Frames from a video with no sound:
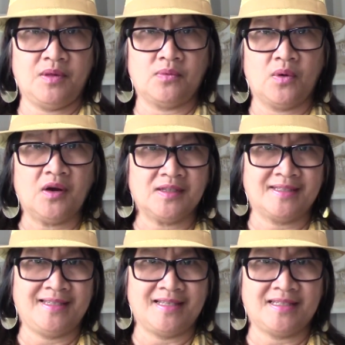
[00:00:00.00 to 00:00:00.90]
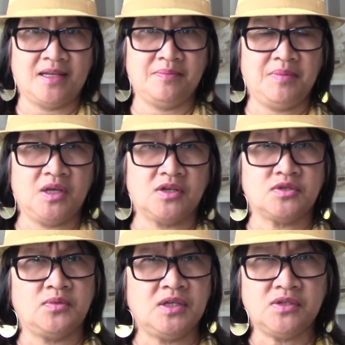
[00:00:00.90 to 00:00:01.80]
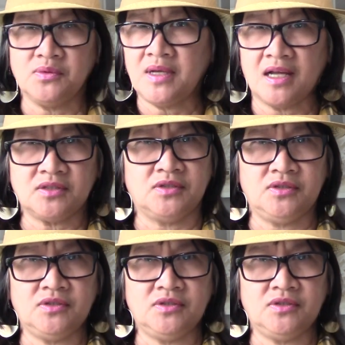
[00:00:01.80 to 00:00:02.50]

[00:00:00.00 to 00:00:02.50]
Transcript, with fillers: the world system because we do not